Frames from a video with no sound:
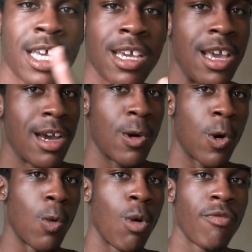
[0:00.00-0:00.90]
like
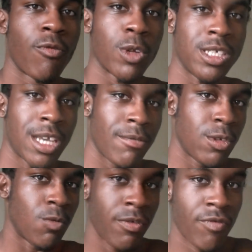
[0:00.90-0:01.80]
oh 147
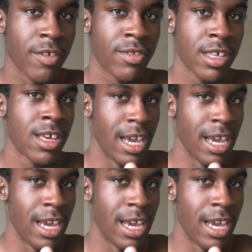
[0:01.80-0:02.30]
to 150,